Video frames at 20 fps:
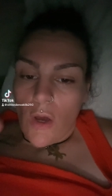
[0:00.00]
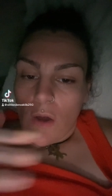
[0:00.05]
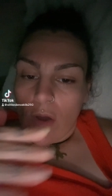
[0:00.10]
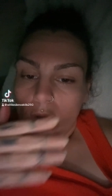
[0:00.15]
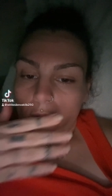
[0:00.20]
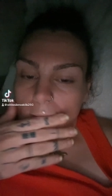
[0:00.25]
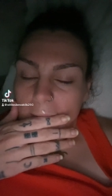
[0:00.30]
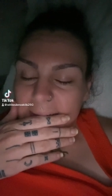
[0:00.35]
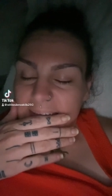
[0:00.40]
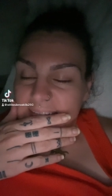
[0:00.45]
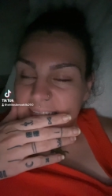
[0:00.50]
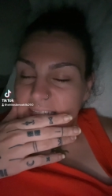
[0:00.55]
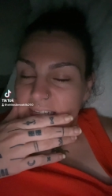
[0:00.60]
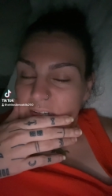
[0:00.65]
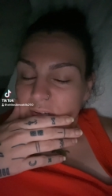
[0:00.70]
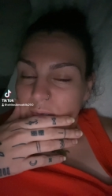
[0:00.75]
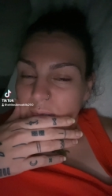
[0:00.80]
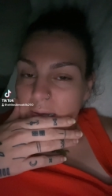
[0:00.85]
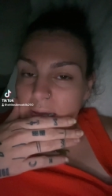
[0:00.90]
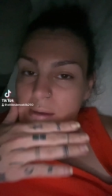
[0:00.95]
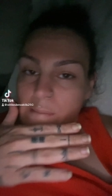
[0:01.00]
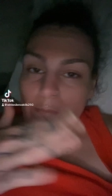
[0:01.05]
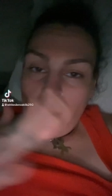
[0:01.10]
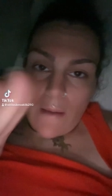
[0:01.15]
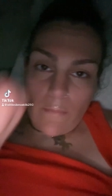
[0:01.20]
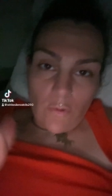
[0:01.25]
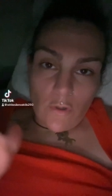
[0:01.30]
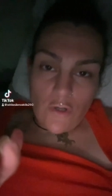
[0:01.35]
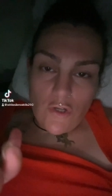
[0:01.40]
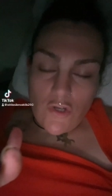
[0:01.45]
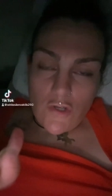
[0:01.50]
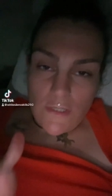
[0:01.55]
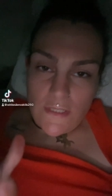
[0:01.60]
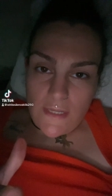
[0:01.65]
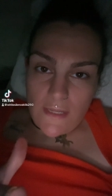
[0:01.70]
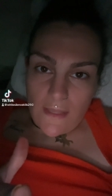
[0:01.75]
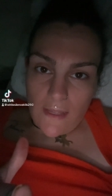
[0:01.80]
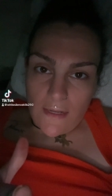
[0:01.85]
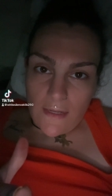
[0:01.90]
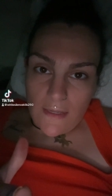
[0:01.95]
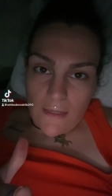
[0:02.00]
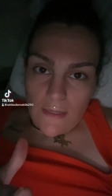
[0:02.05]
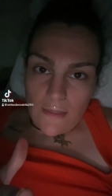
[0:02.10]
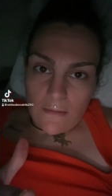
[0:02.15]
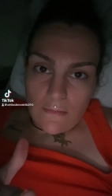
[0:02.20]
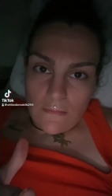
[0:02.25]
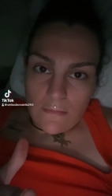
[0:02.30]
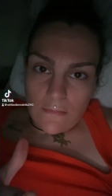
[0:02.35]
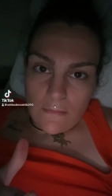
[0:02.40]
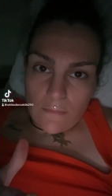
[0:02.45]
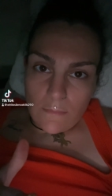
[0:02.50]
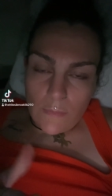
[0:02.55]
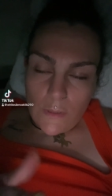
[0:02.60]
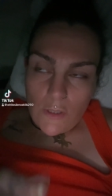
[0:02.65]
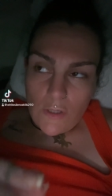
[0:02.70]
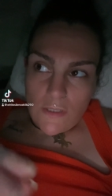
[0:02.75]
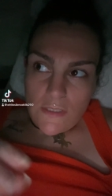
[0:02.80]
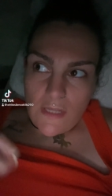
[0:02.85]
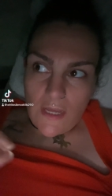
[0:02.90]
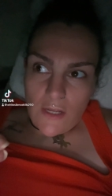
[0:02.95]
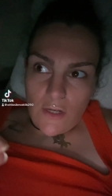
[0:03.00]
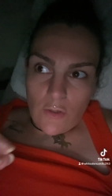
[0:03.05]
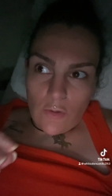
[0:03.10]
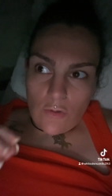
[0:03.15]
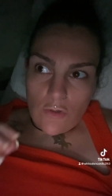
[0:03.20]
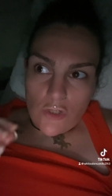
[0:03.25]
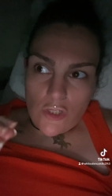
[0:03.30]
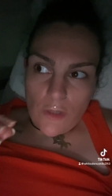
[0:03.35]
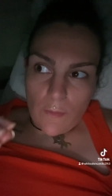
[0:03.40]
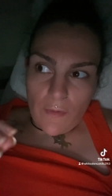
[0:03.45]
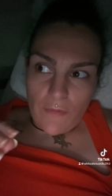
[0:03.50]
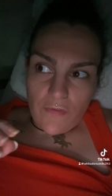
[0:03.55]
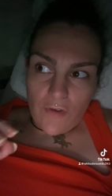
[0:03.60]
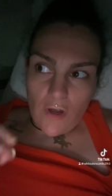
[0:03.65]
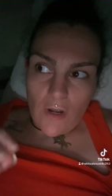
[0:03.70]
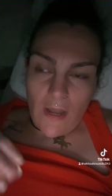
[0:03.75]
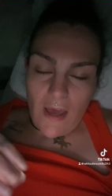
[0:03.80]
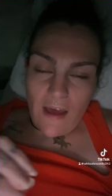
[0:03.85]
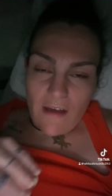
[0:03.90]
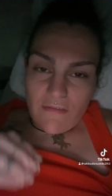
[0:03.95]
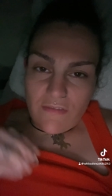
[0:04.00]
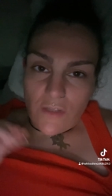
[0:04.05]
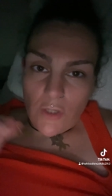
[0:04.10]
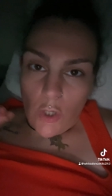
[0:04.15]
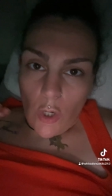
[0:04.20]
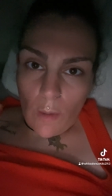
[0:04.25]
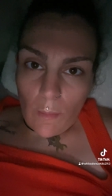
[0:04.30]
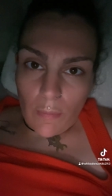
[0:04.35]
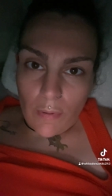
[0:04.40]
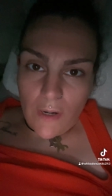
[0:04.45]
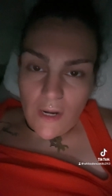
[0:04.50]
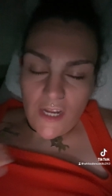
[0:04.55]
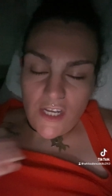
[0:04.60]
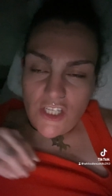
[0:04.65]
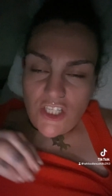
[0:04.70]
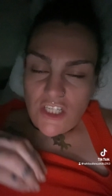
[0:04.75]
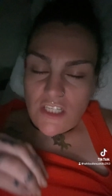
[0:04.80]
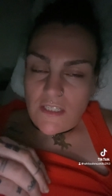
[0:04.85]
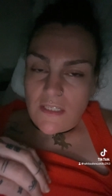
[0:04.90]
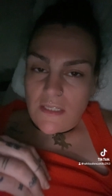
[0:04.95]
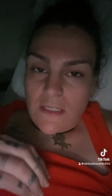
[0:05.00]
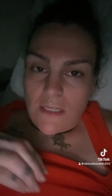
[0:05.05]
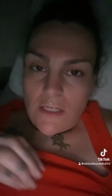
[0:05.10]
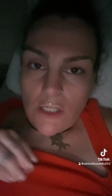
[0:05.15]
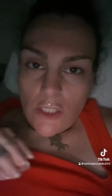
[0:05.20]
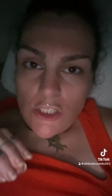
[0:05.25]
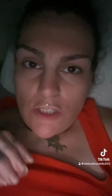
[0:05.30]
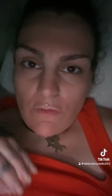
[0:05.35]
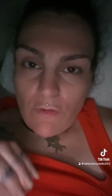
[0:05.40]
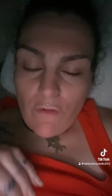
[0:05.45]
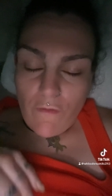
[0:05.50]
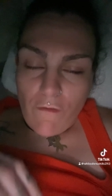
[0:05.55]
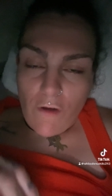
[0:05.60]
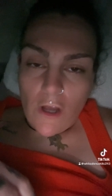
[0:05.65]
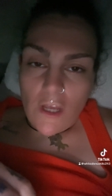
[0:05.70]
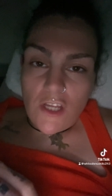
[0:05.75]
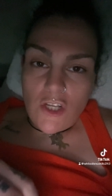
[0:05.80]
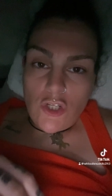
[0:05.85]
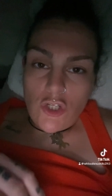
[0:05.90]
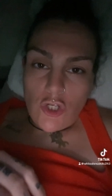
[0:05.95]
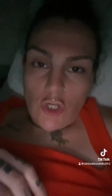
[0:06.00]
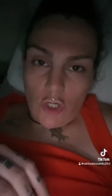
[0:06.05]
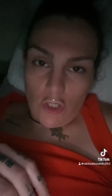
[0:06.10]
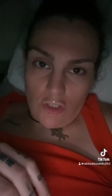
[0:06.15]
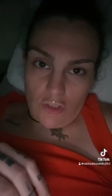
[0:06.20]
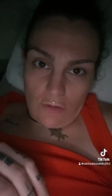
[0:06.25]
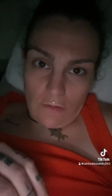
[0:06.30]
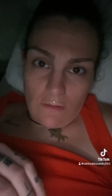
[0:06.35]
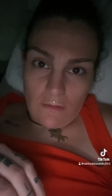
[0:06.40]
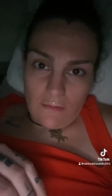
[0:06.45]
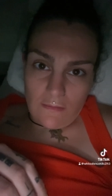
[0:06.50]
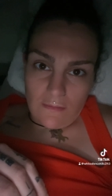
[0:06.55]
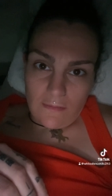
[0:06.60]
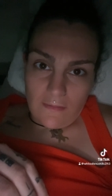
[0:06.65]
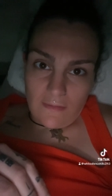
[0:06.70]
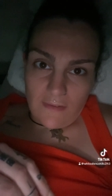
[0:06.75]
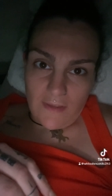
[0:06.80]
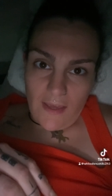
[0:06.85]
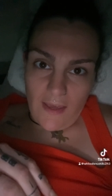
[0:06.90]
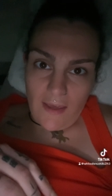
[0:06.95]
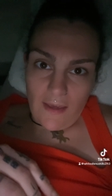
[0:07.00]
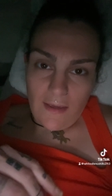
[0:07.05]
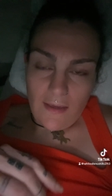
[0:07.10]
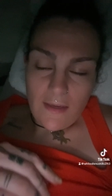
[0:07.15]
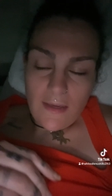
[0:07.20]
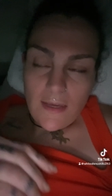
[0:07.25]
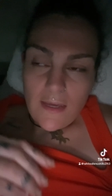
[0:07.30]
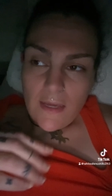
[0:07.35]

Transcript: Okay, so um, I'm going to say that again because I know some of y'all have the comprehension skills of a fucking turtle, okay?